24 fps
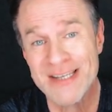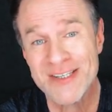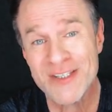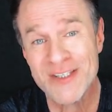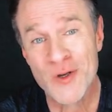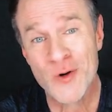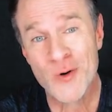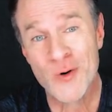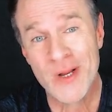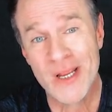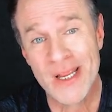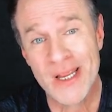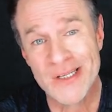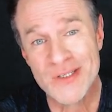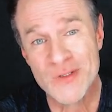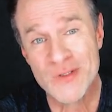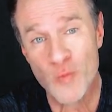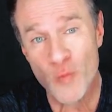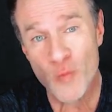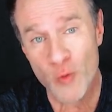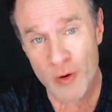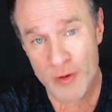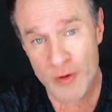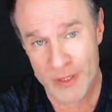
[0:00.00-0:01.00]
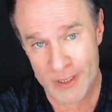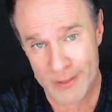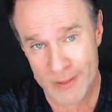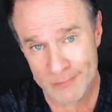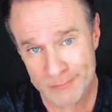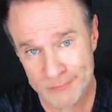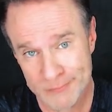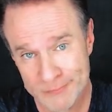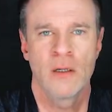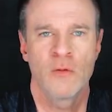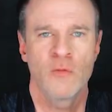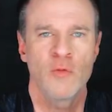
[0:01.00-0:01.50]
So it's worth it.
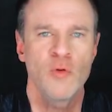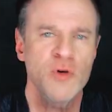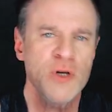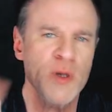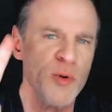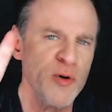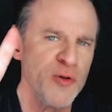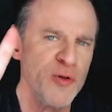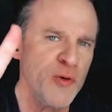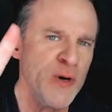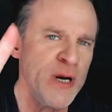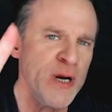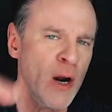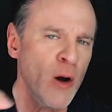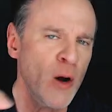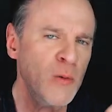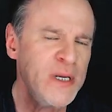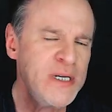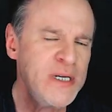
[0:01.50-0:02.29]
Rule number 3, only